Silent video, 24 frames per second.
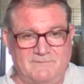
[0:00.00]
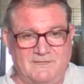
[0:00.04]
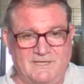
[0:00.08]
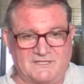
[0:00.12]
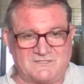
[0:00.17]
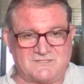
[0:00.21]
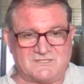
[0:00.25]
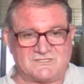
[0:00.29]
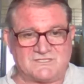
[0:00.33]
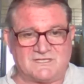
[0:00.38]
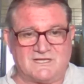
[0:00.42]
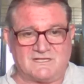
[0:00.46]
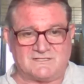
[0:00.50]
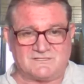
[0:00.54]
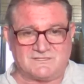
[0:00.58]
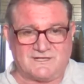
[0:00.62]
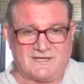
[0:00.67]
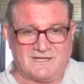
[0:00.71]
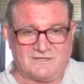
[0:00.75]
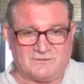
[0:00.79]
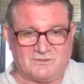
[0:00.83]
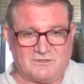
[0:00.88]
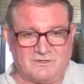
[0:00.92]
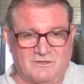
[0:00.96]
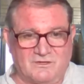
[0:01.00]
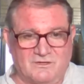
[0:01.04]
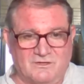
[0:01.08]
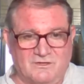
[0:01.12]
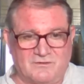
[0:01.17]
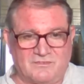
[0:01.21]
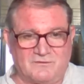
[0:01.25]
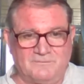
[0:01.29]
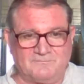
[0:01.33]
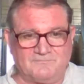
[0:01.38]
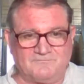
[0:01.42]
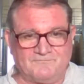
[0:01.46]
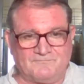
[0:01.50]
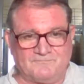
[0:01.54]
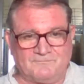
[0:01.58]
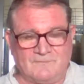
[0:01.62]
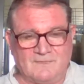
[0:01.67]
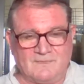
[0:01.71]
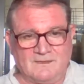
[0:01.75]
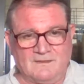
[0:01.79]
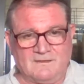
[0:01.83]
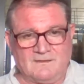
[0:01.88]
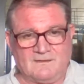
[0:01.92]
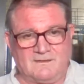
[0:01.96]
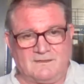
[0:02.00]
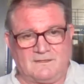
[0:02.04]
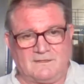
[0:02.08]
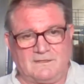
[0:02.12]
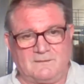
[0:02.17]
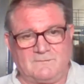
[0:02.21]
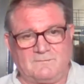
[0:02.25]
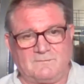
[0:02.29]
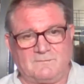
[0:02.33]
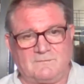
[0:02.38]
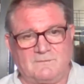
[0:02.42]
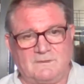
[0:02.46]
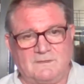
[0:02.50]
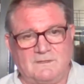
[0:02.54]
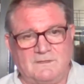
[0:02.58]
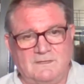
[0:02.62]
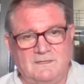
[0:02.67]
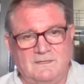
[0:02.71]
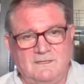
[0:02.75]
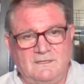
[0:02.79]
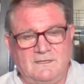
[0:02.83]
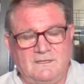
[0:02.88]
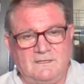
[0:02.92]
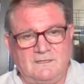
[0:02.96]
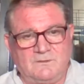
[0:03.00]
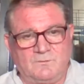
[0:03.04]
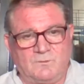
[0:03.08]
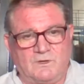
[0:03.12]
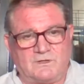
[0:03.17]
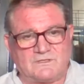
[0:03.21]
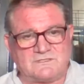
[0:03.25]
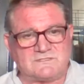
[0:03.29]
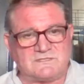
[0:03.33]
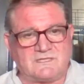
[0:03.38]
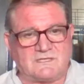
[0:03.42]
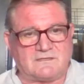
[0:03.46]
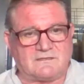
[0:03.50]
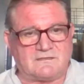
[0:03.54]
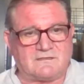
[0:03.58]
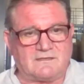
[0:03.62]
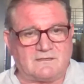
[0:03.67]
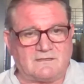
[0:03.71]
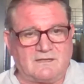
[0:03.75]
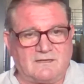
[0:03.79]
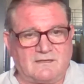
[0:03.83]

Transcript: exercise that I had to go through, was that